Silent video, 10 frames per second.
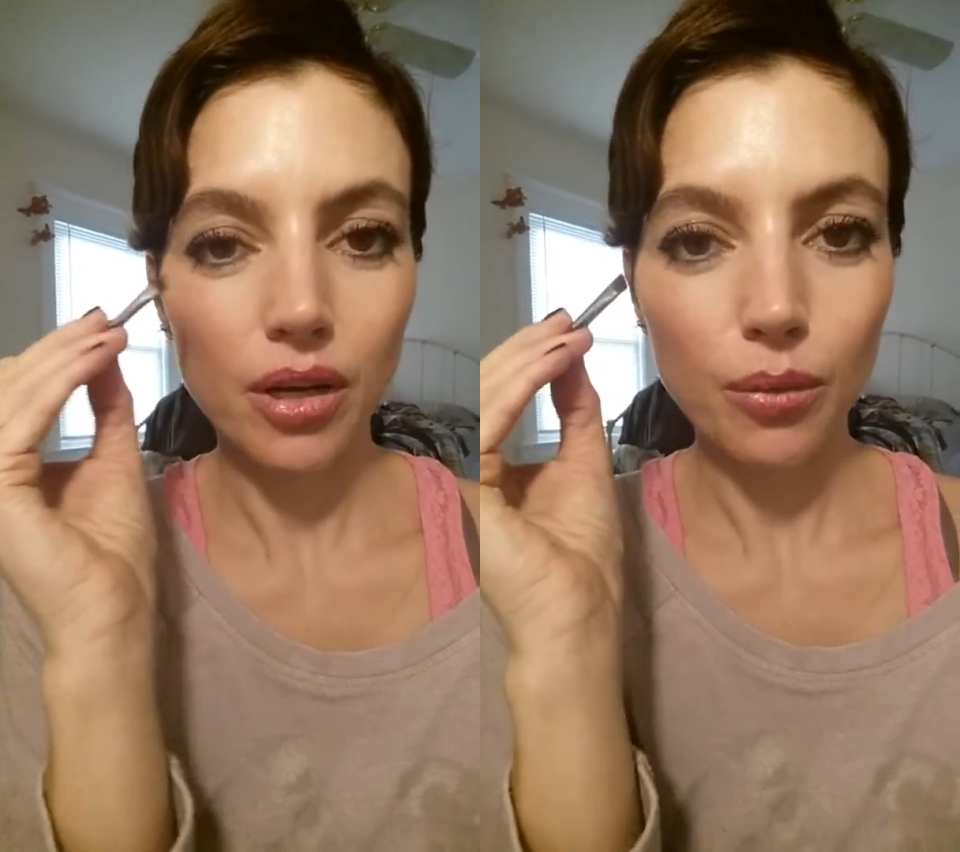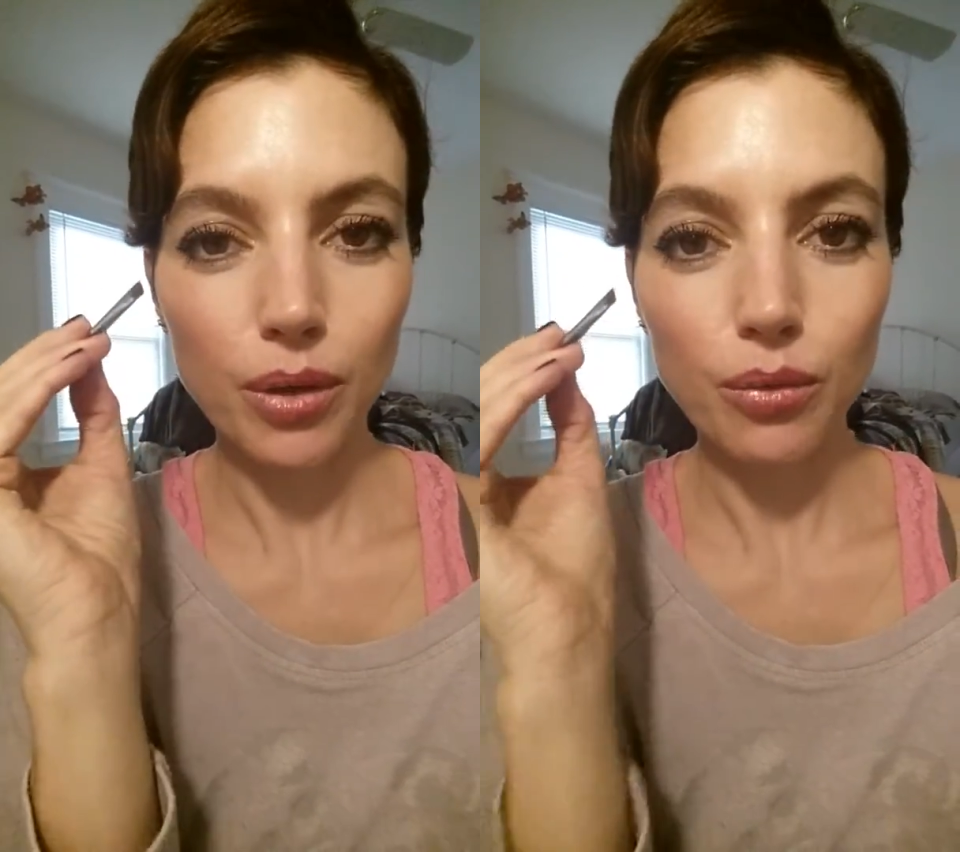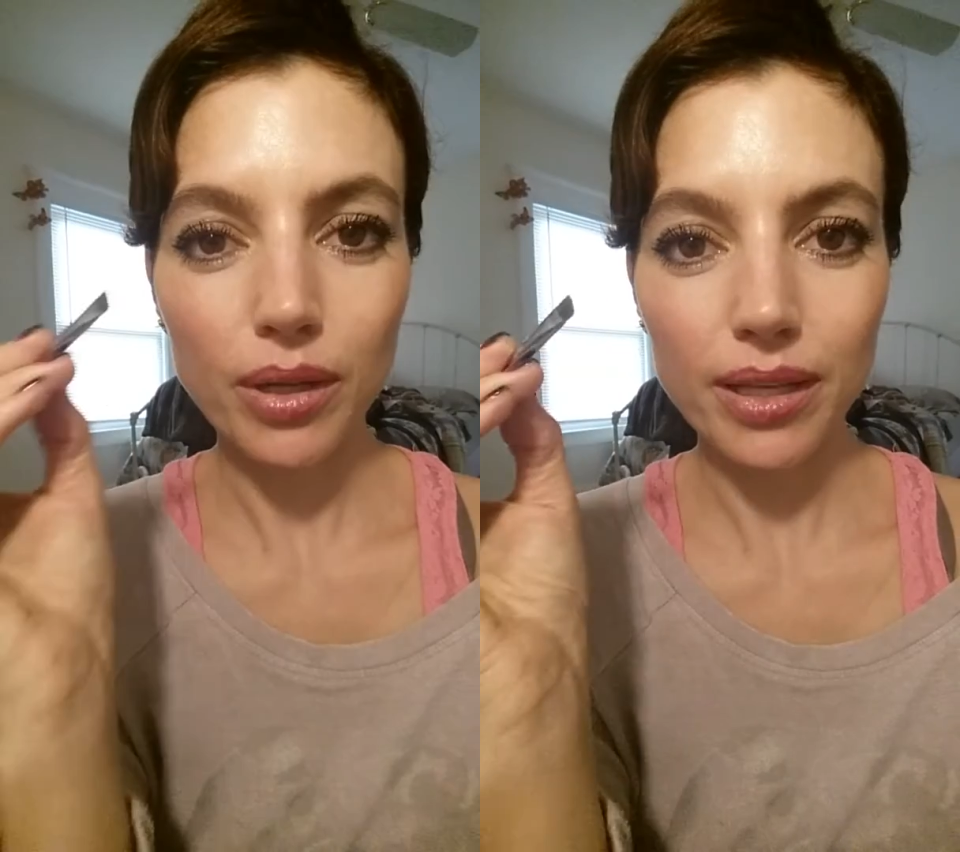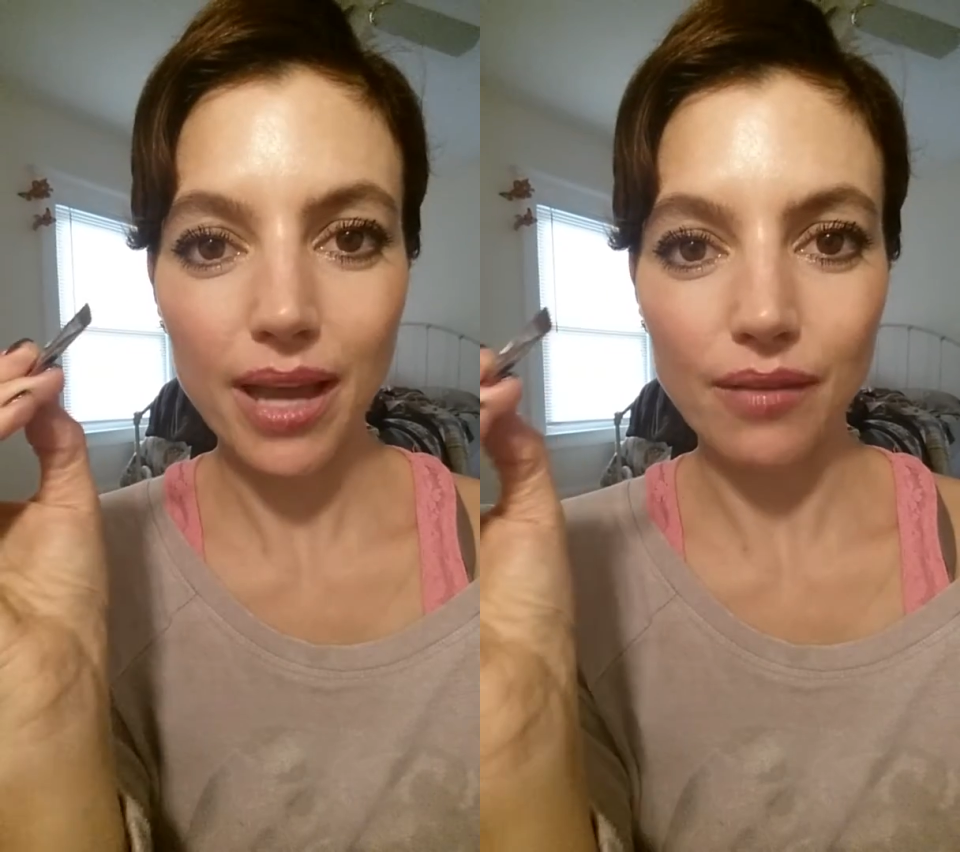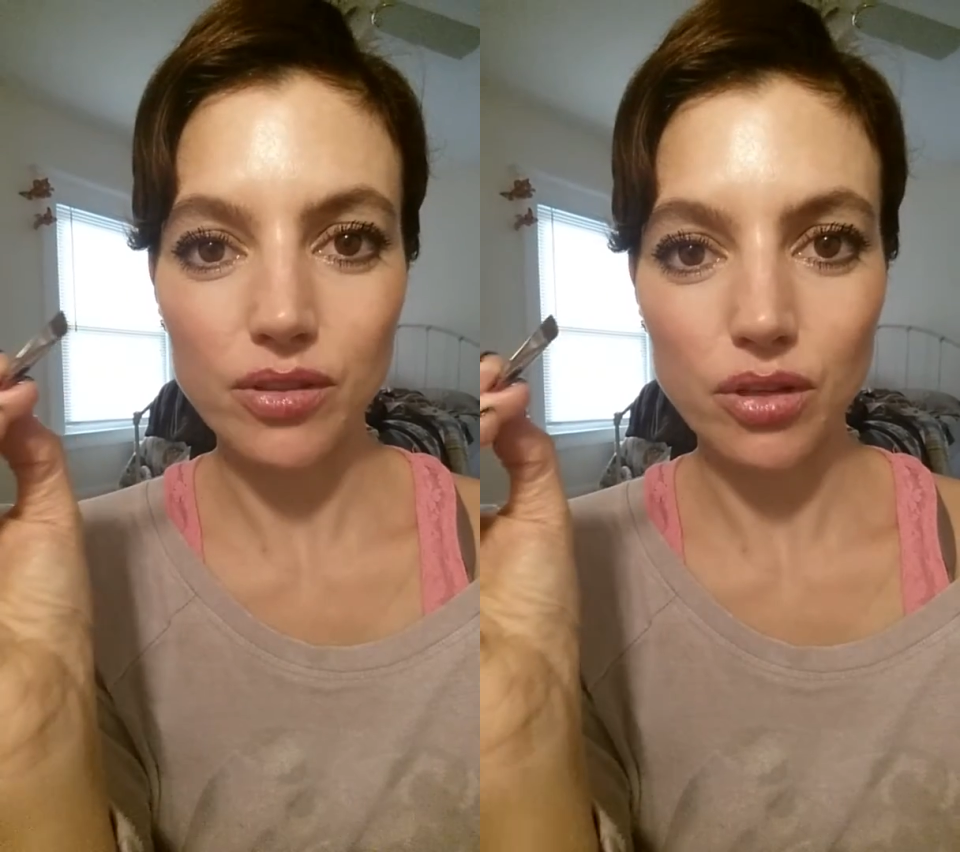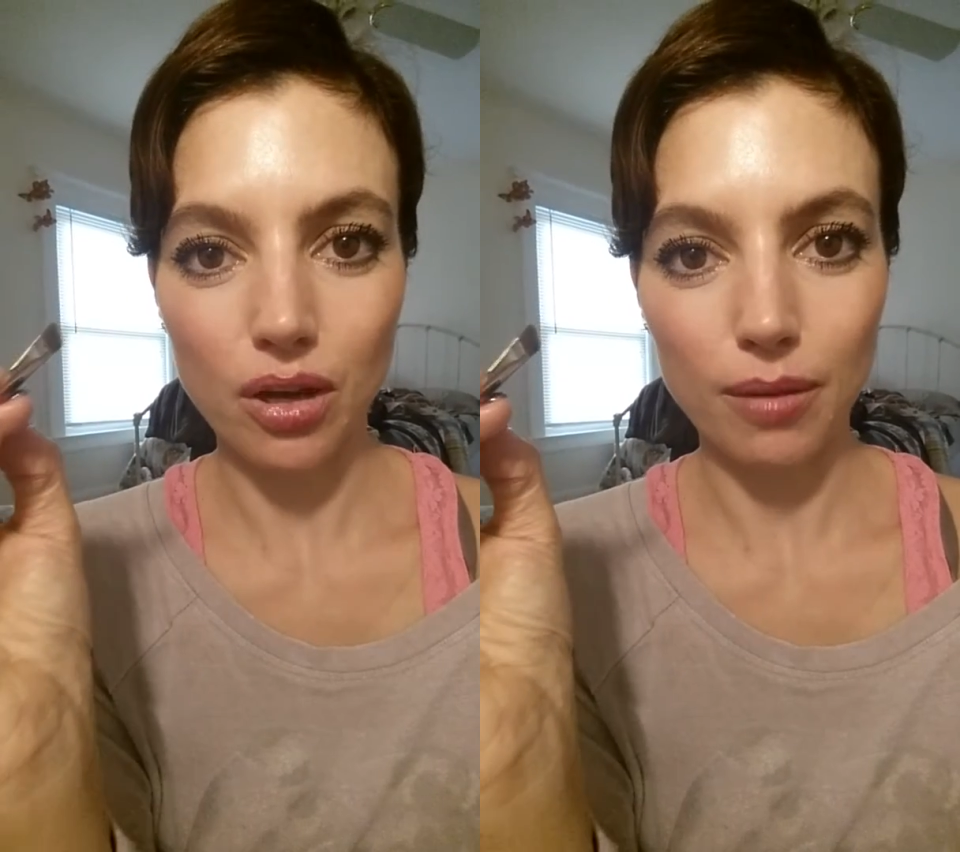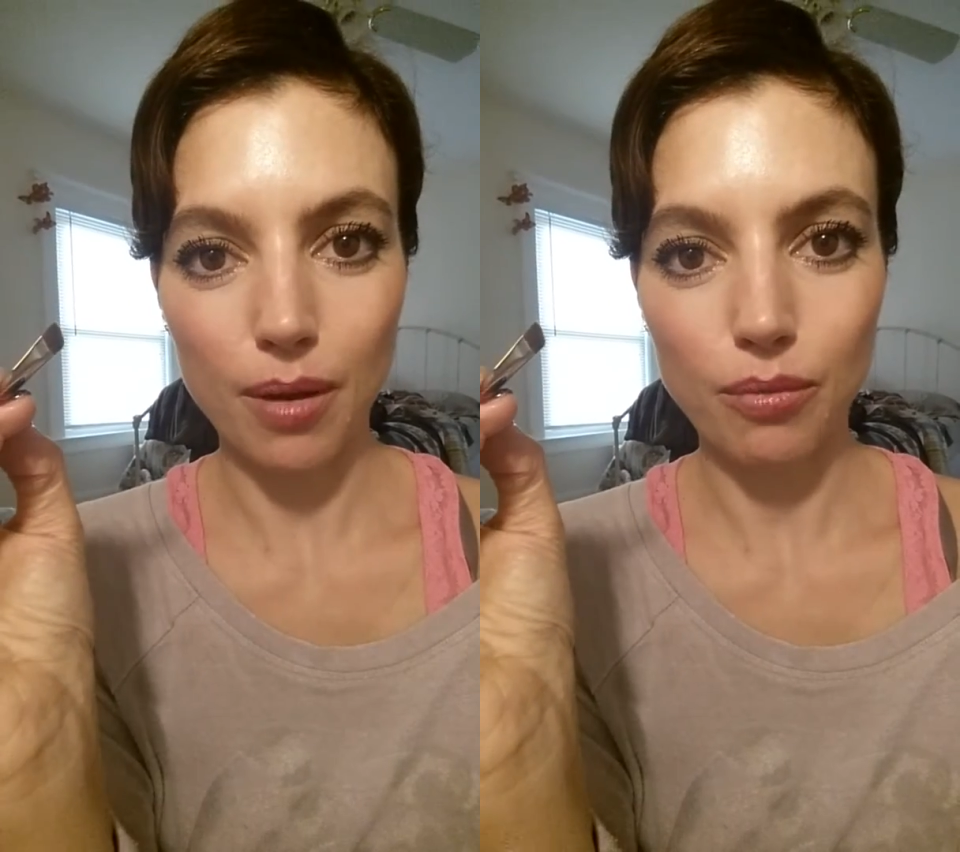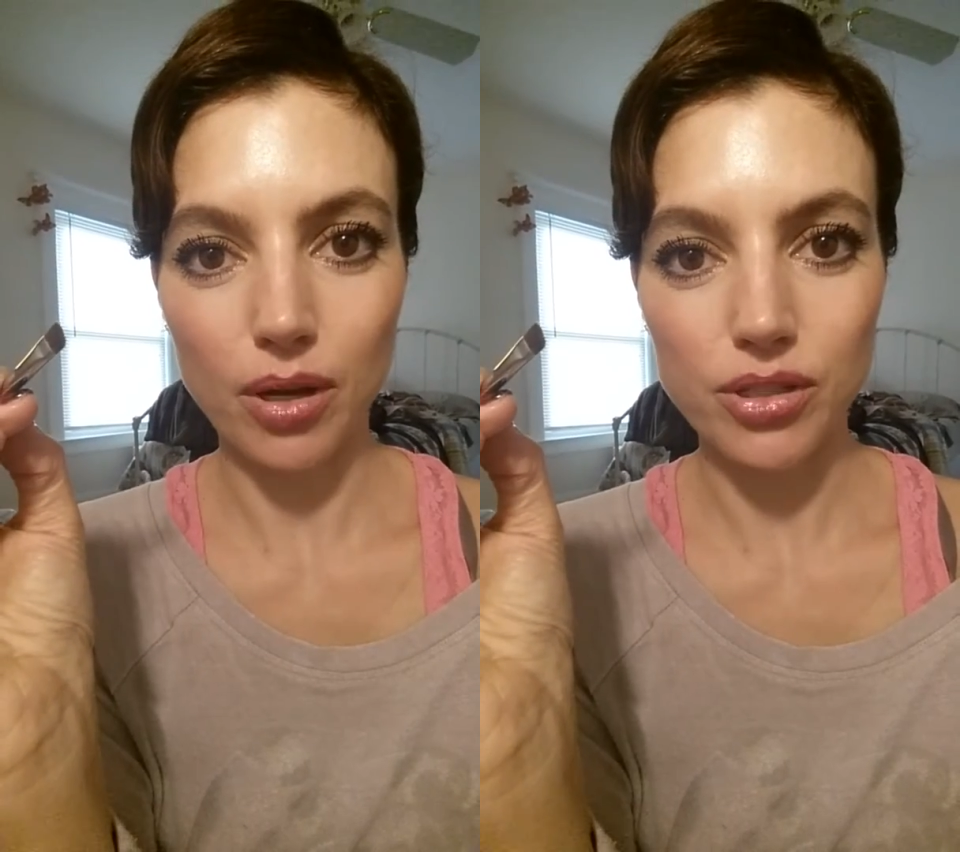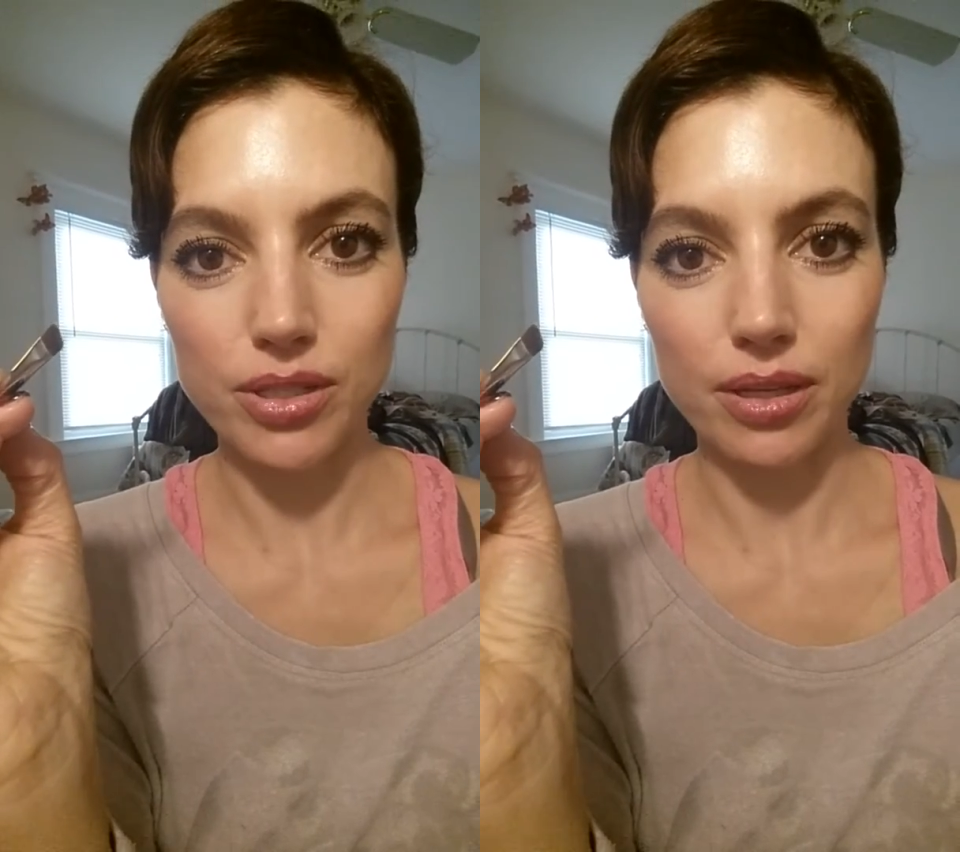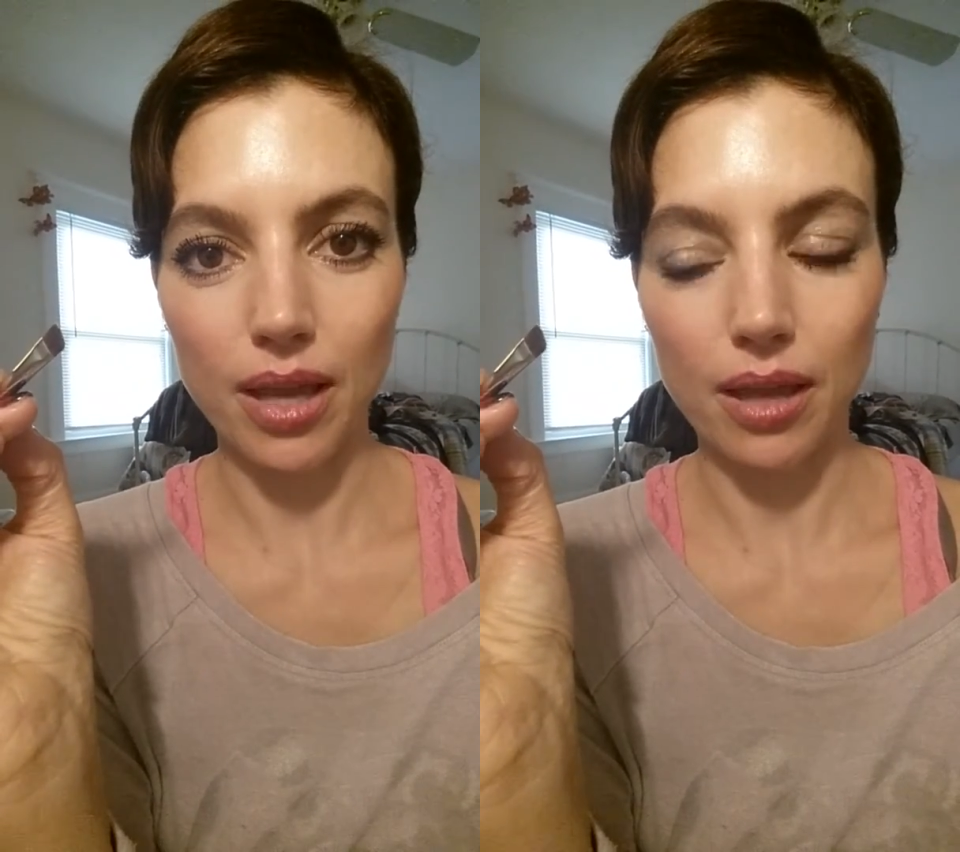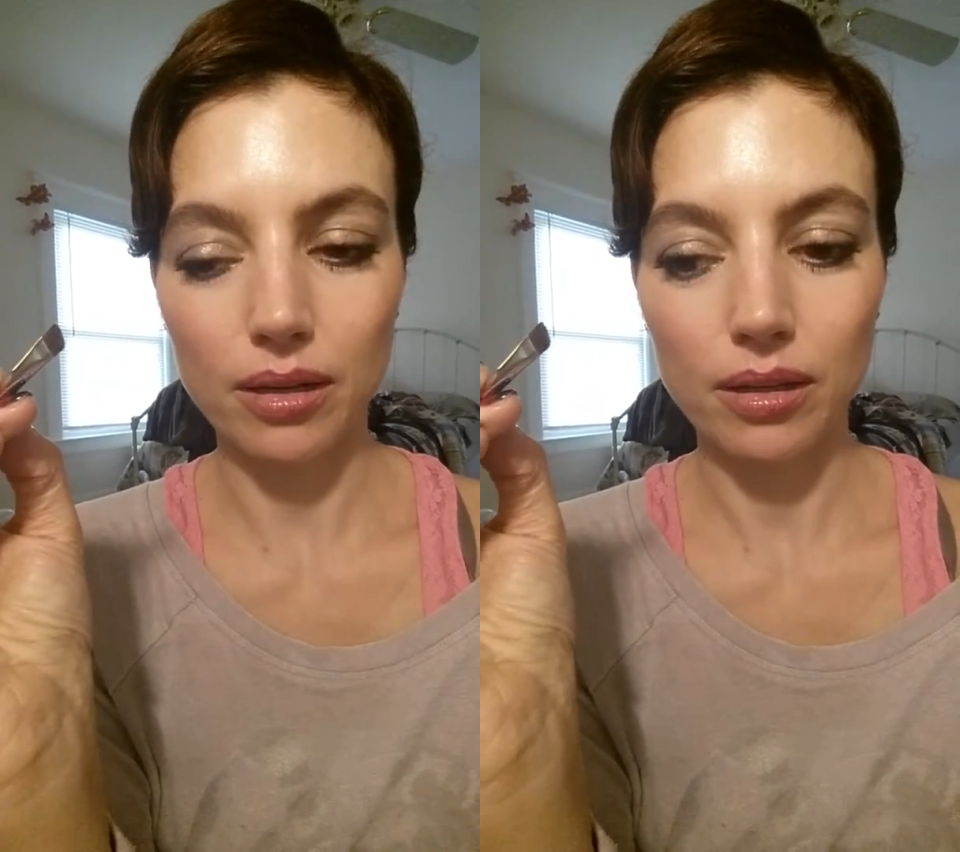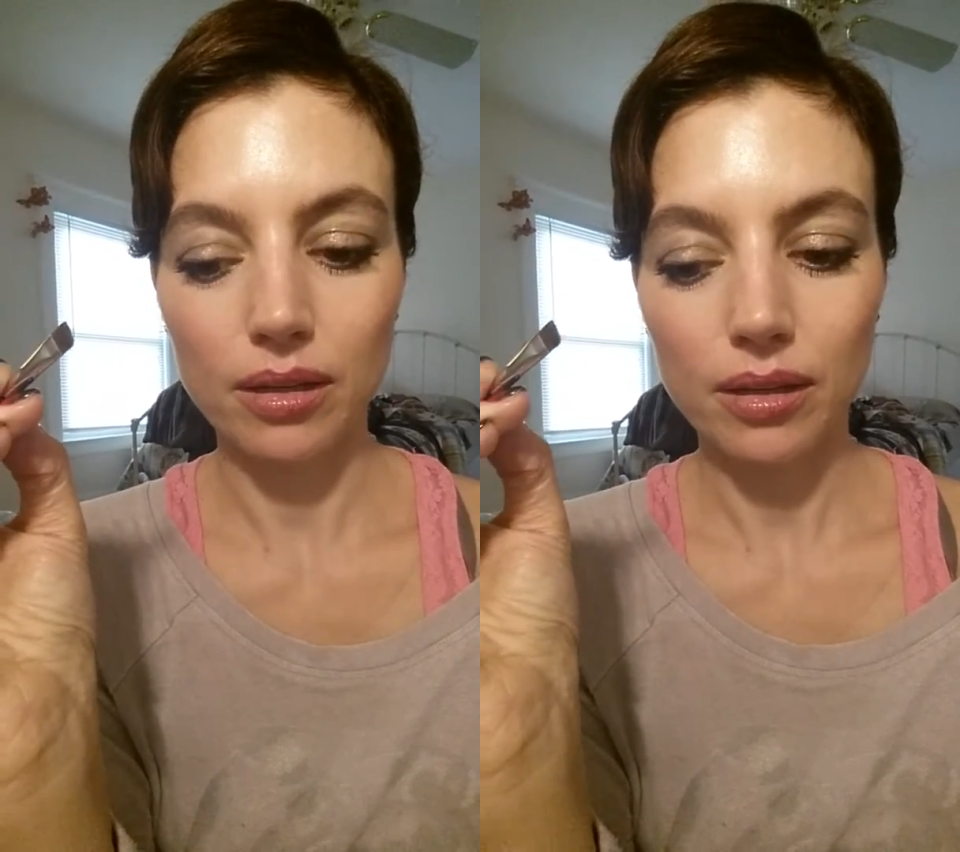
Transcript: We really have to talk about brushes again.